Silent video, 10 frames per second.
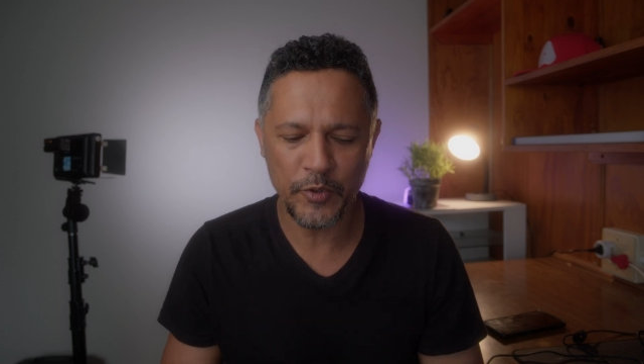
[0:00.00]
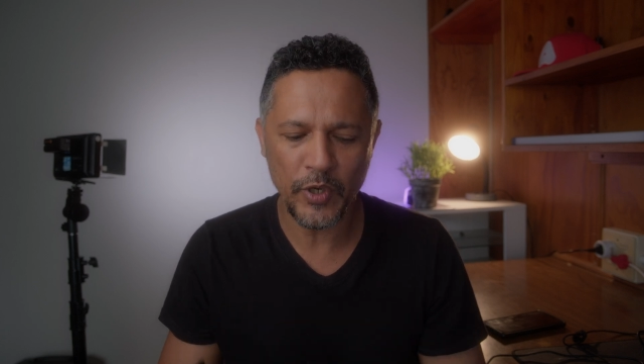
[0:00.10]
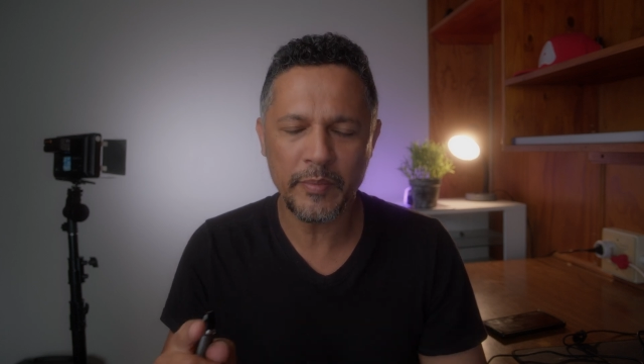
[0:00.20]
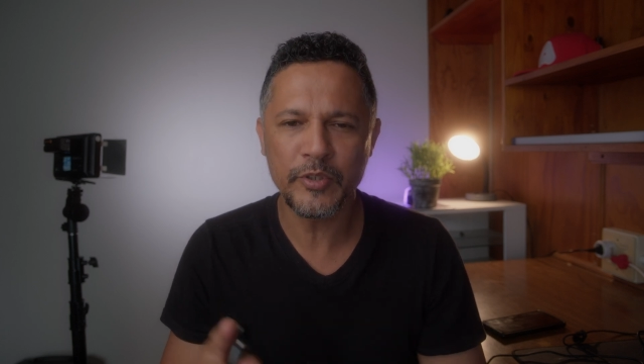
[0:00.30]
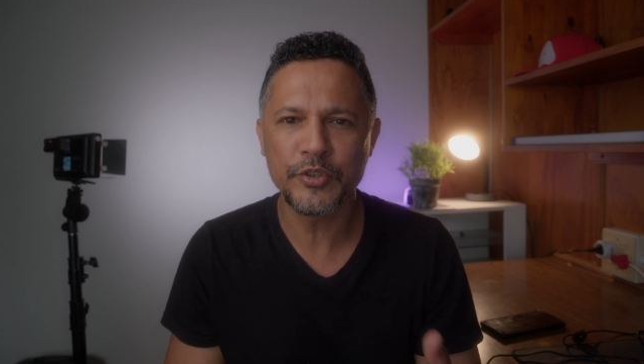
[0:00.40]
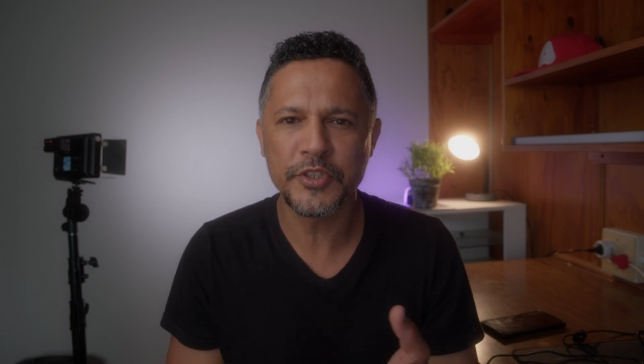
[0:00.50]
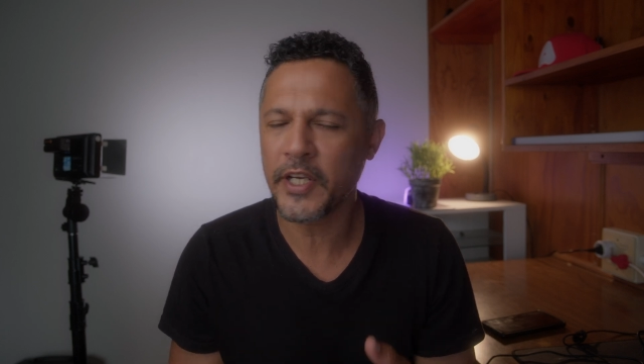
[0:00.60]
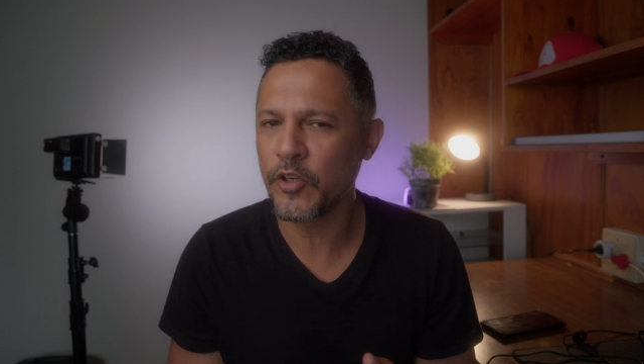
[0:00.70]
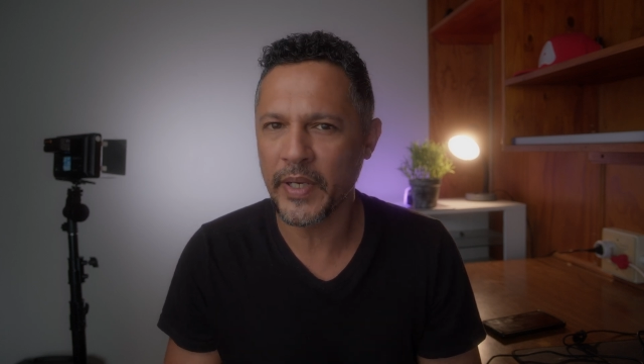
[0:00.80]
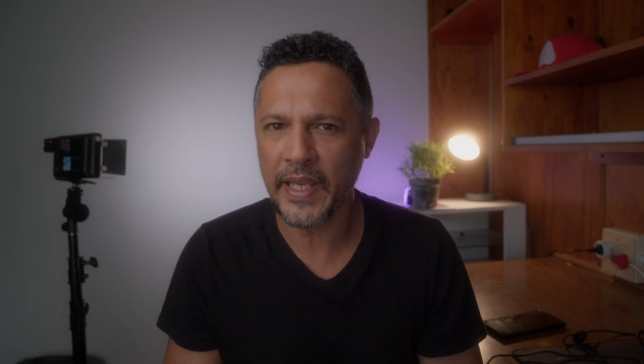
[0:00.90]
You're able to
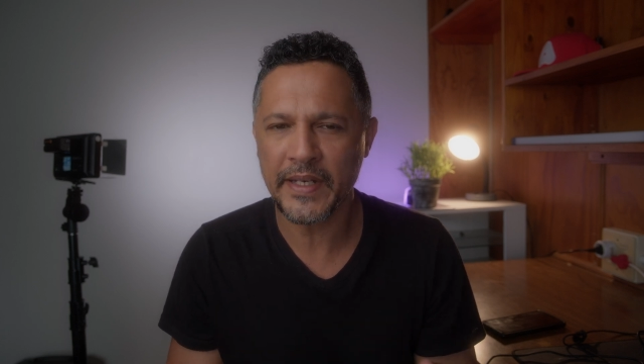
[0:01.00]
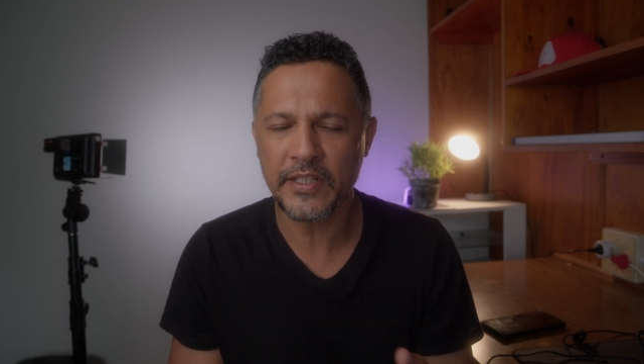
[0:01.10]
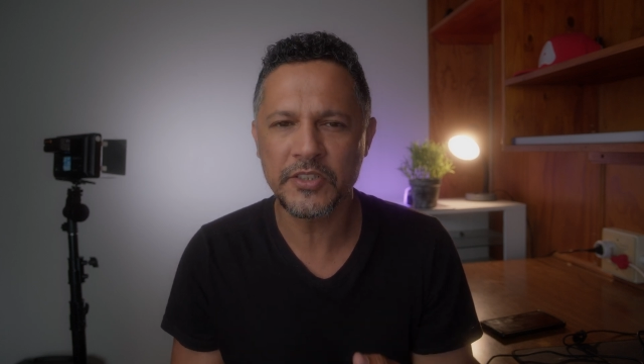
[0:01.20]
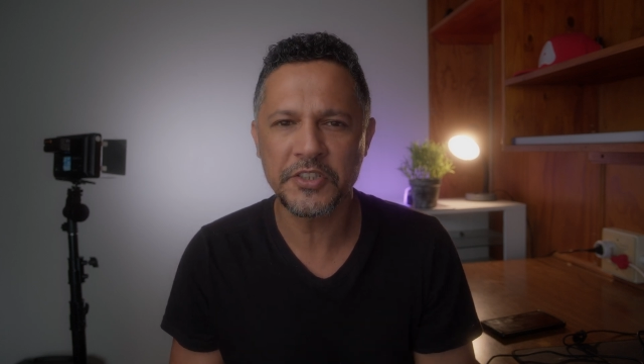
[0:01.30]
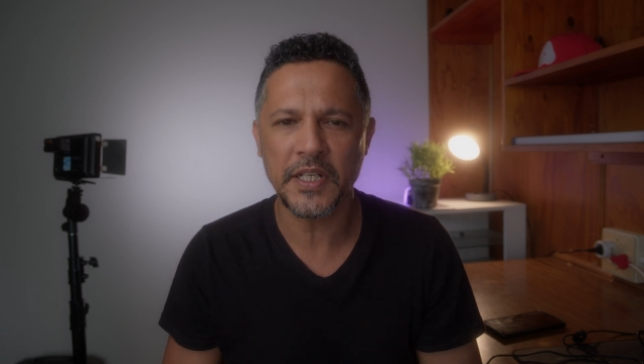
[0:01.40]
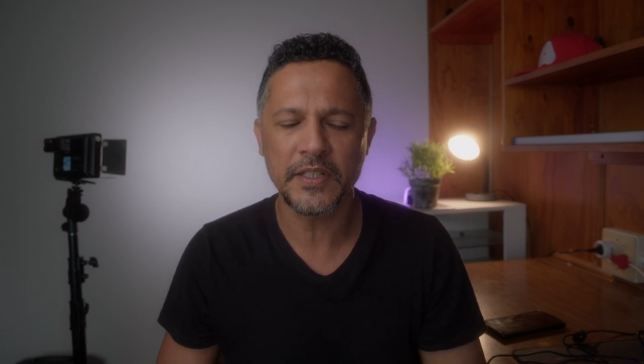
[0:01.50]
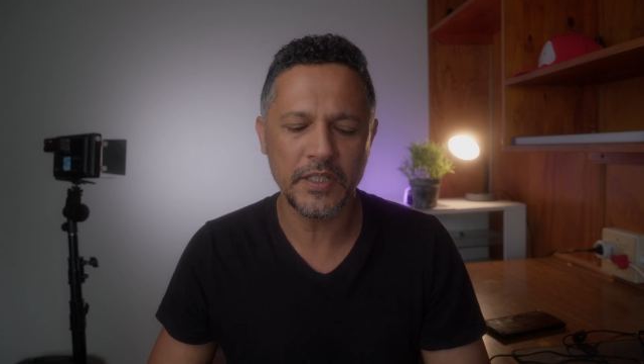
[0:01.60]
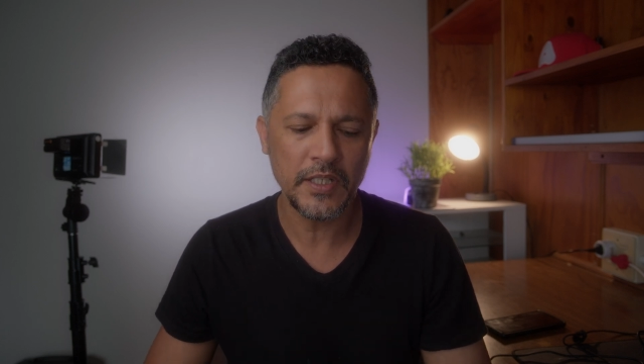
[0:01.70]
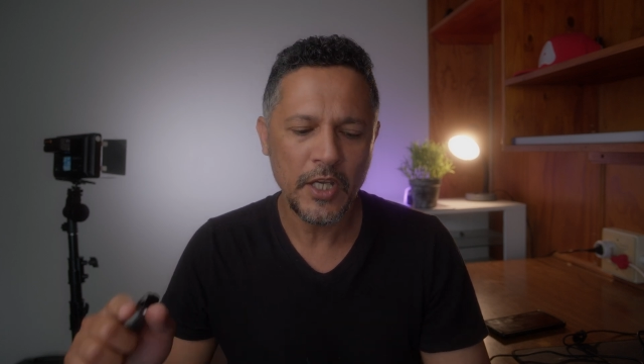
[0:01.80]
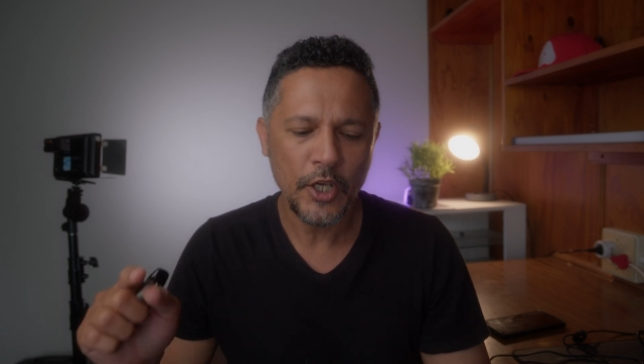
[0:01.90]
check your mechanical
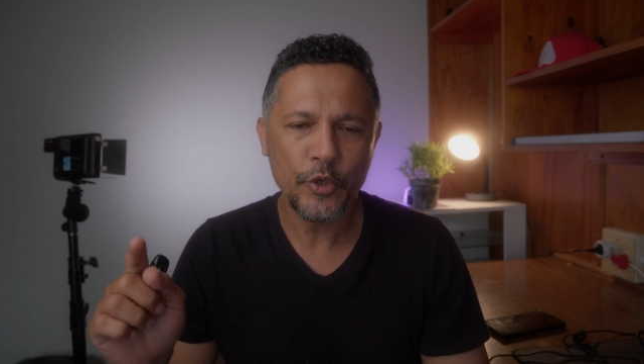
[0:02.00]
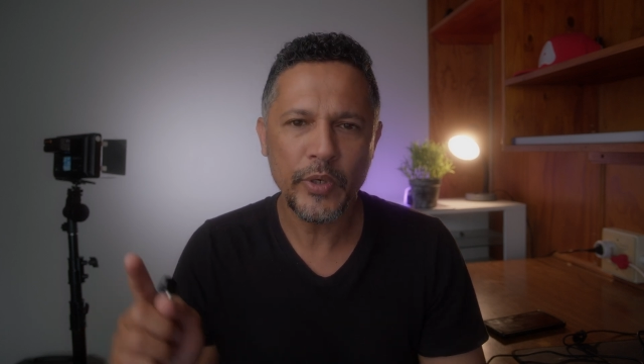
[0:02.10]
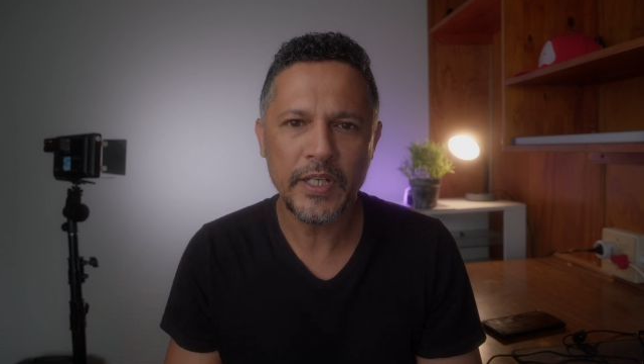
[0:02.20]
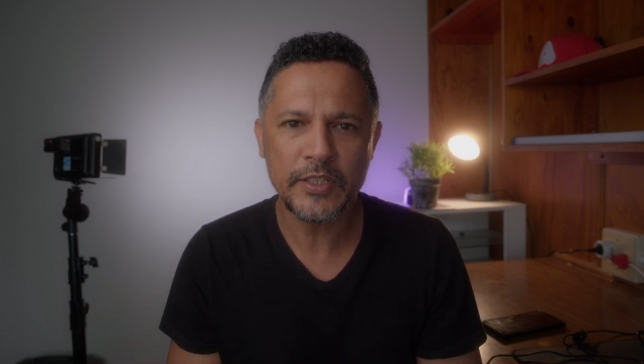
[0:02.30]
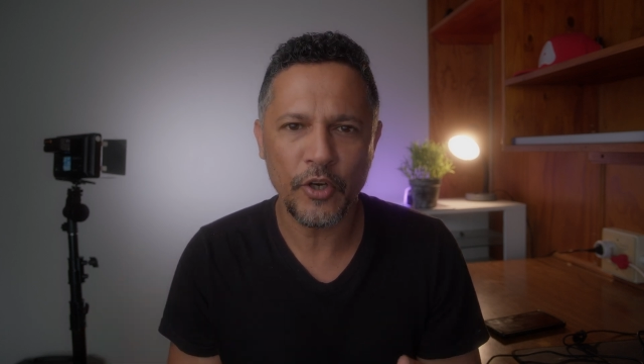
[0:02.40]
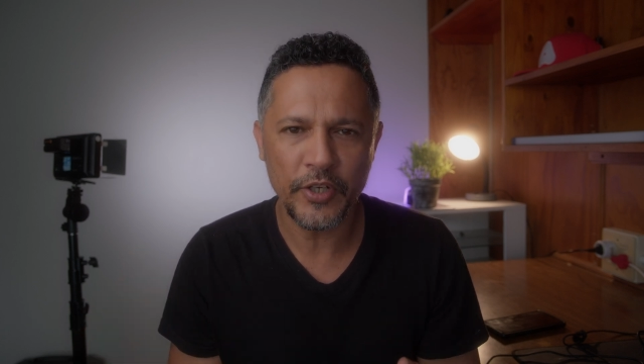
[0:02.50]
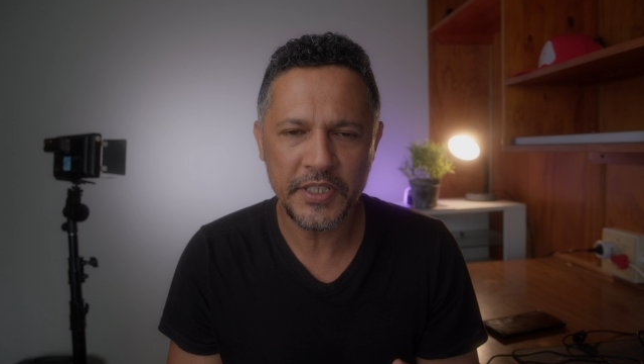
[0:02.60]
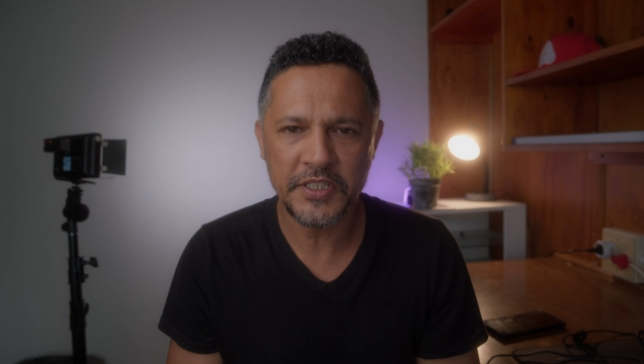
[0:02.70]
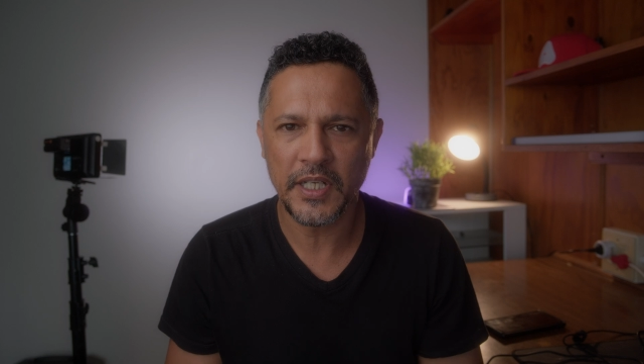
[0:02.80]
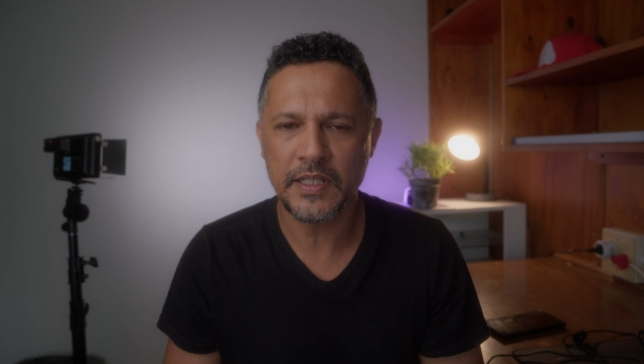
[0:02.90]
shutter, your
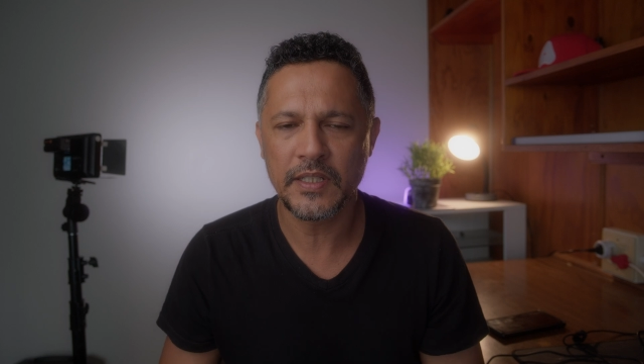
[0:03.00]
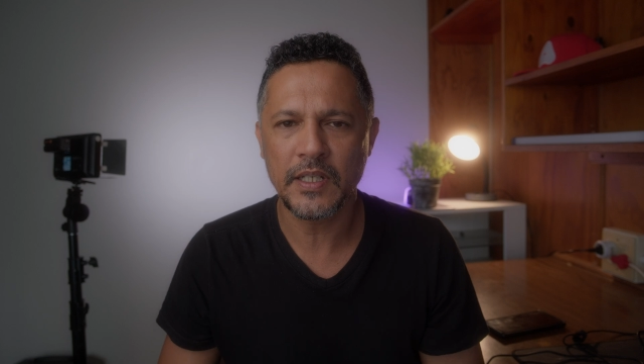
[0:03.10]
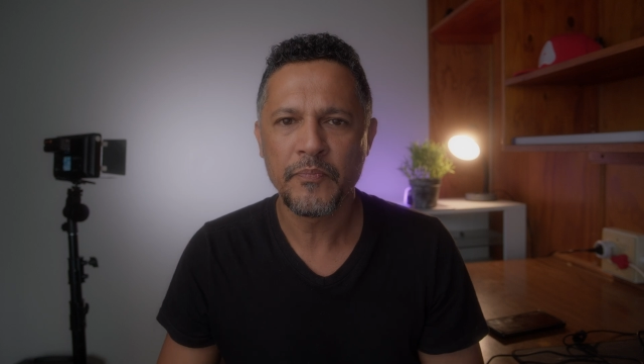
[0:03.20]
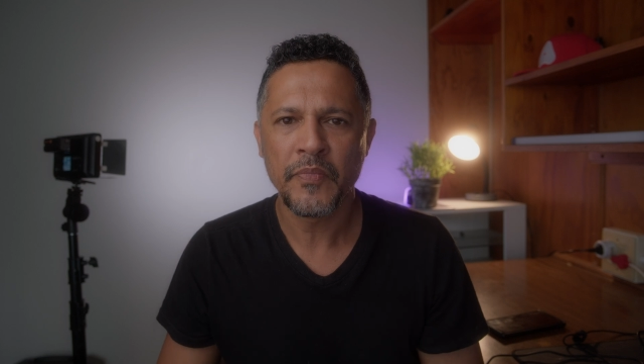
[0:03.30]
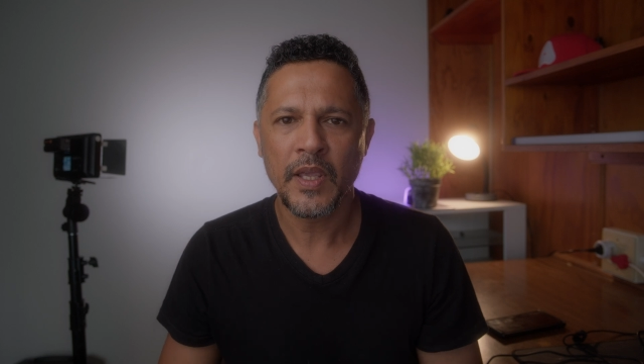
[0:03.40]
electronic shutter,